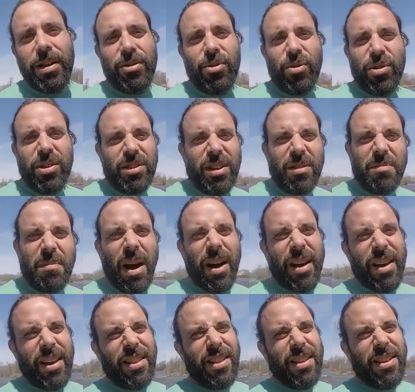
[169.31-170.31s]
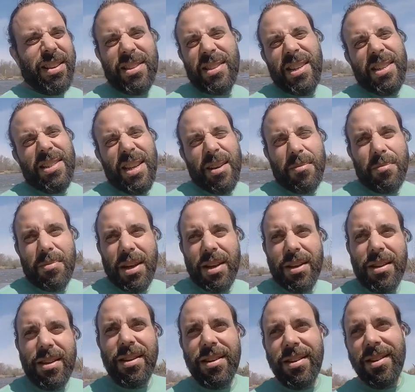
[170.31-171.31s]
interested by it. It's the same
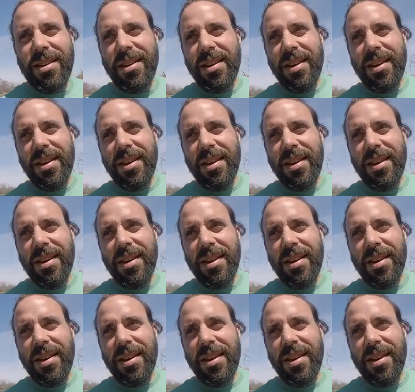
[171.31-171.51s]
thing.